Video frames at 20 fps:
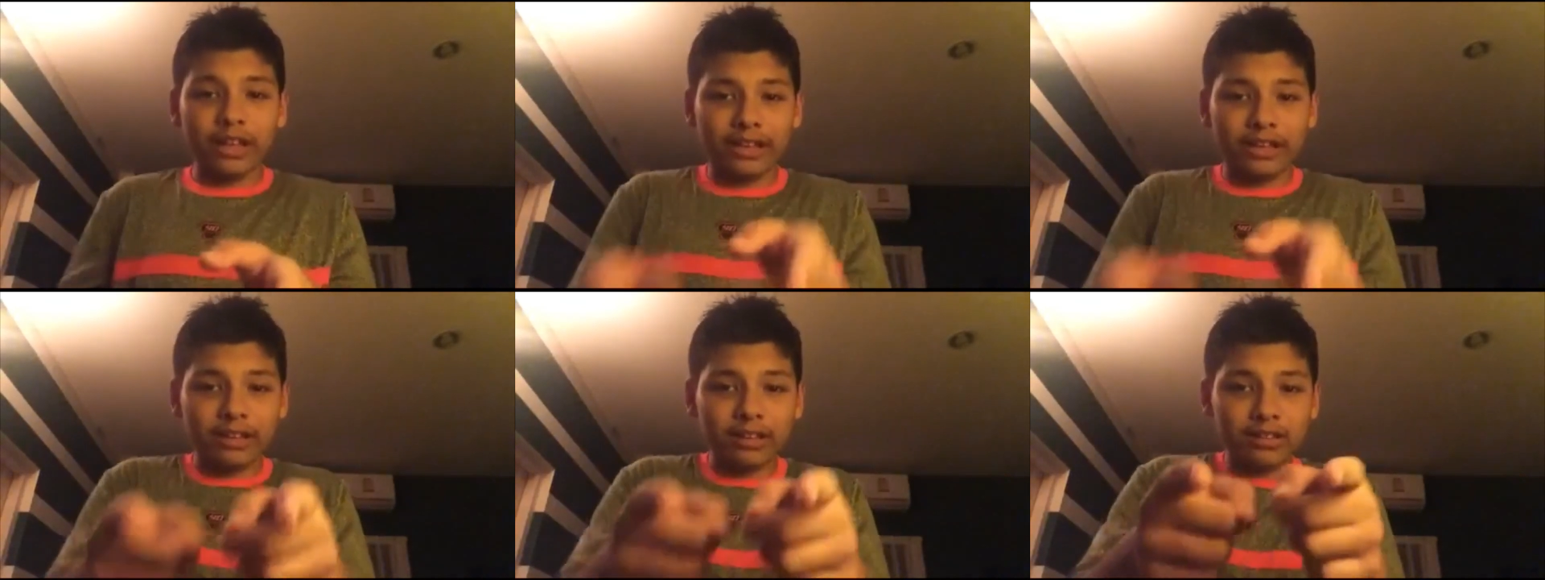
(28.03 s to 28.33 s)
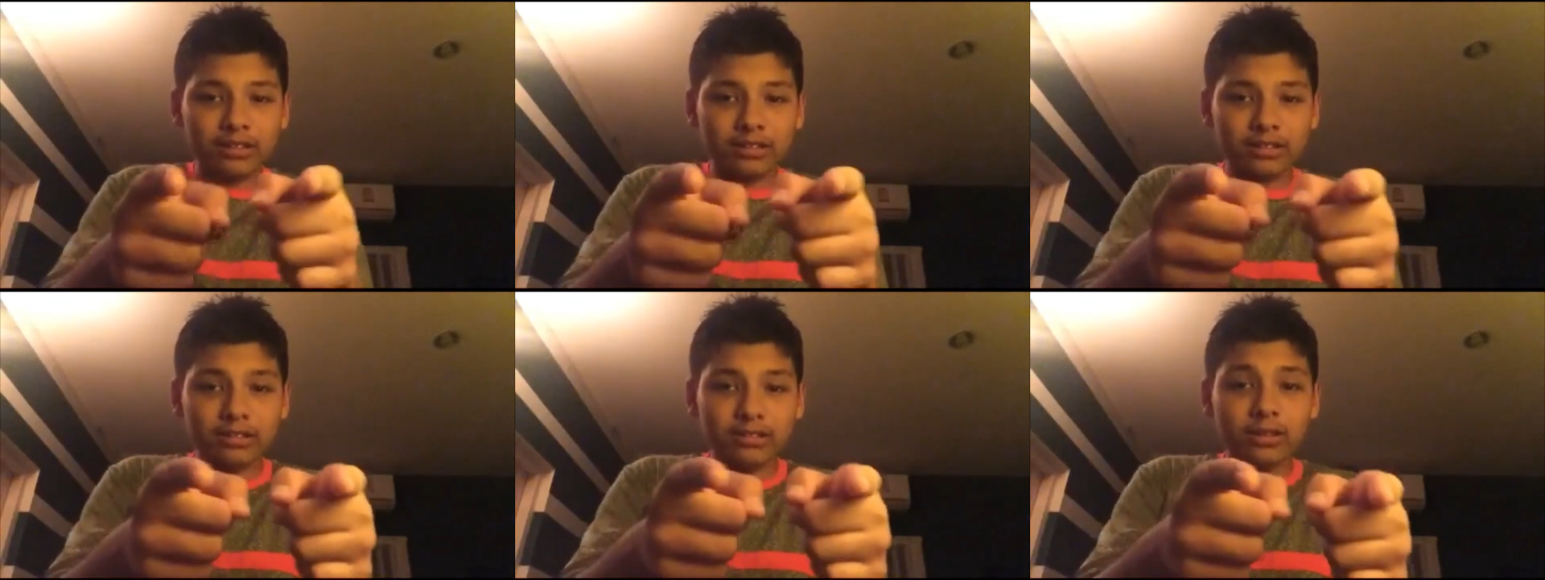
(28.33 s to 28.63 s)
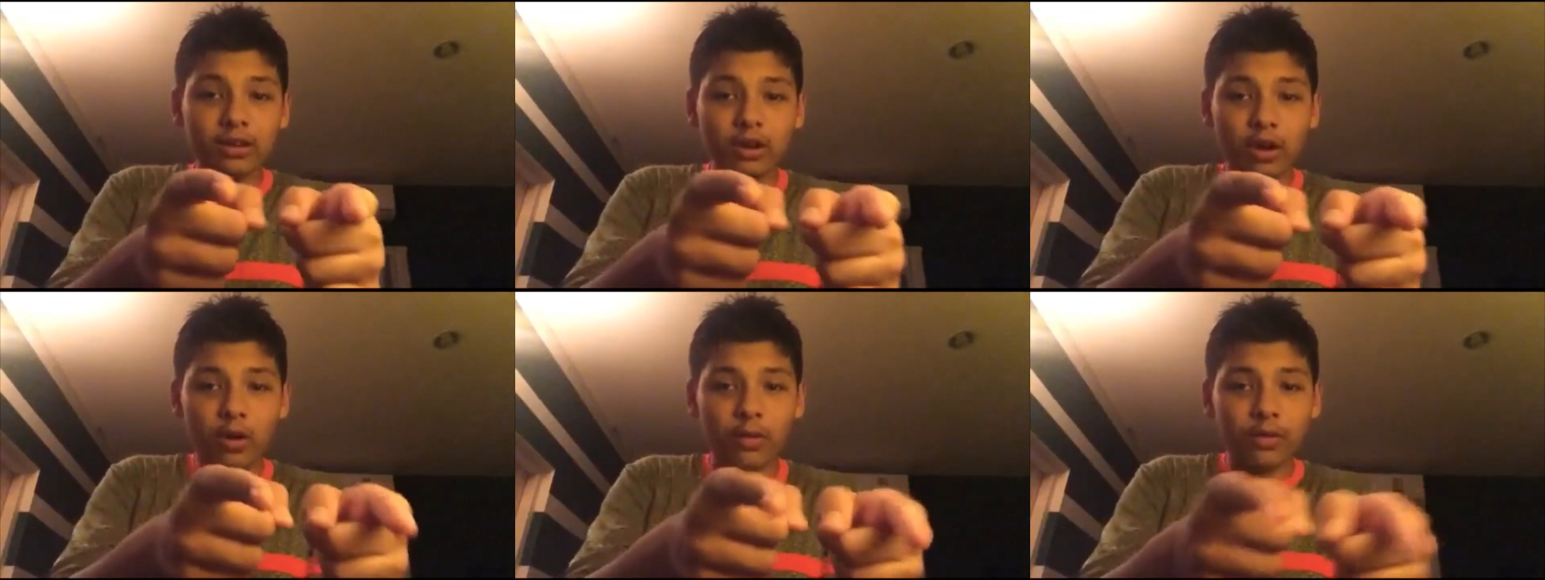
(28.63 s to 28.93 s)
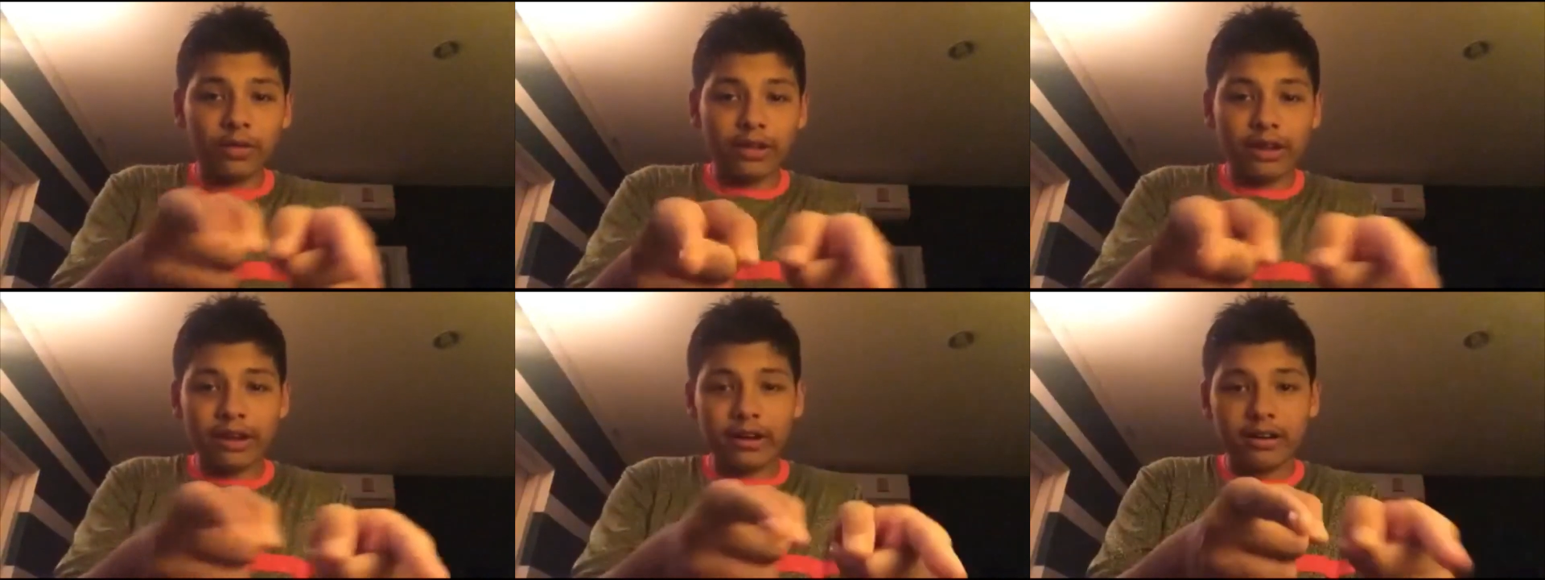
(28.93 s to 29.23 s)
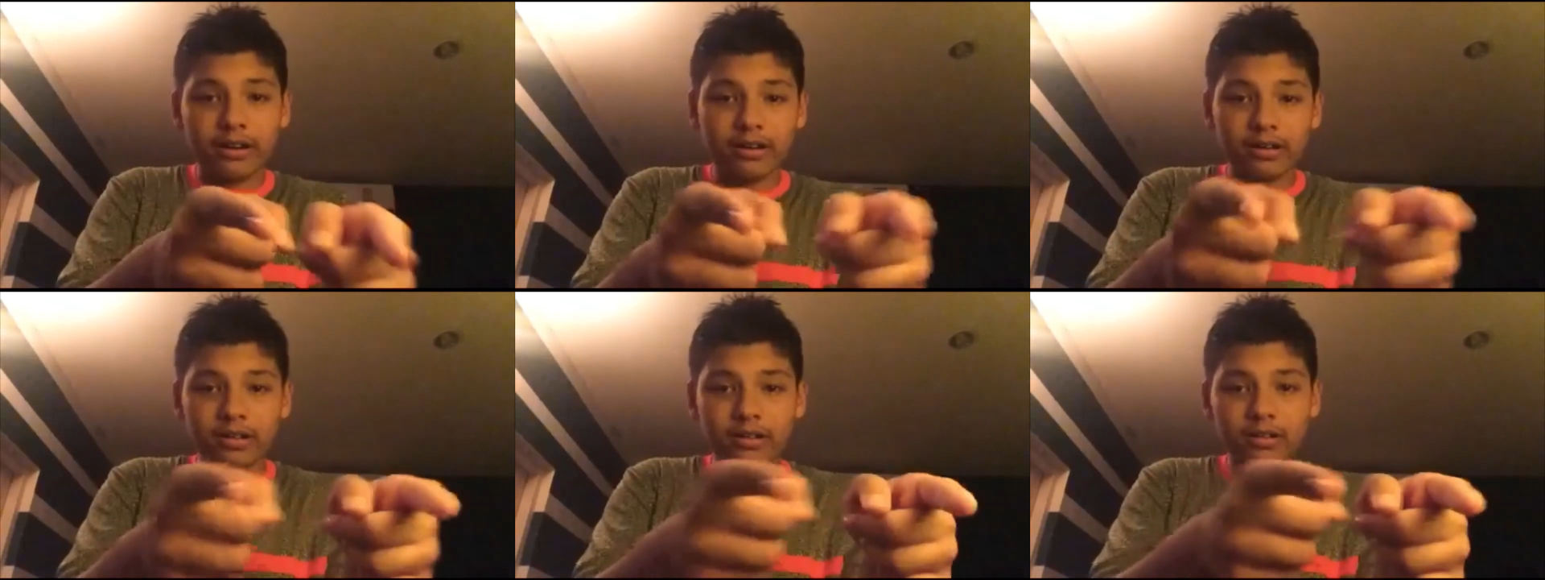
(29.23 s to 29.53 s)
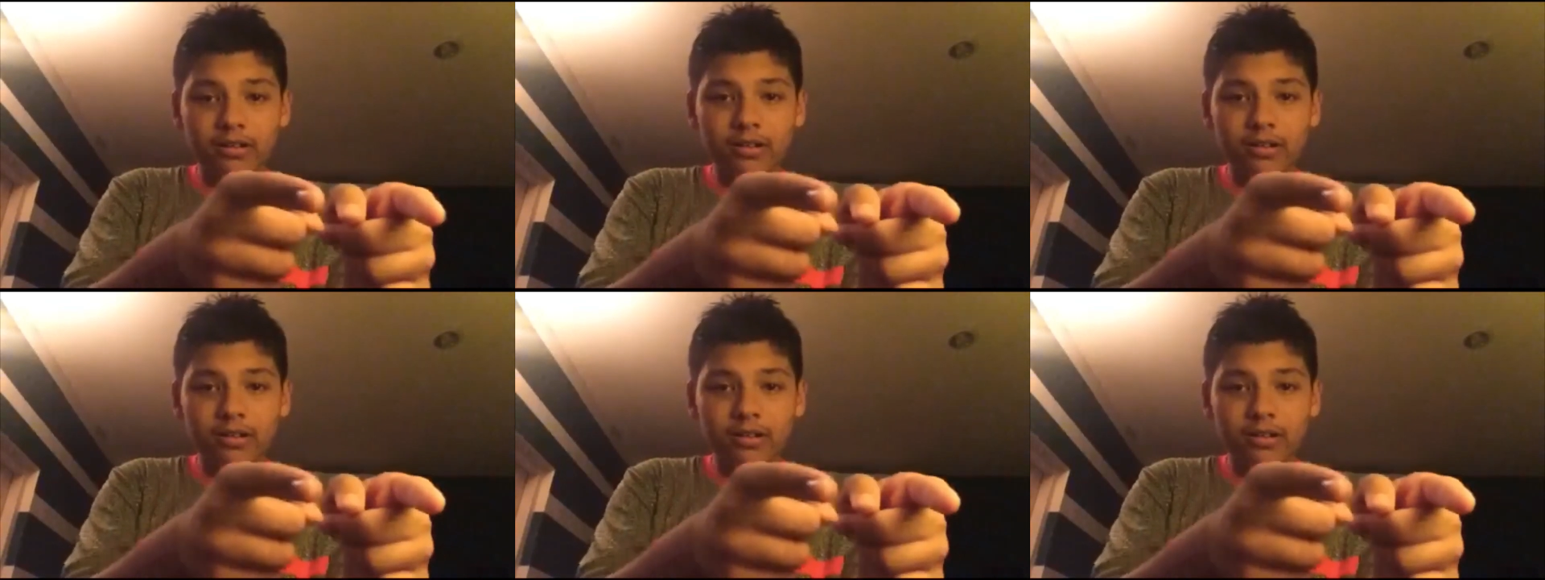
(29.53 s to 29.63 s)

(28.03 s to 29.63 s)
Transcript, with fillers: like over there,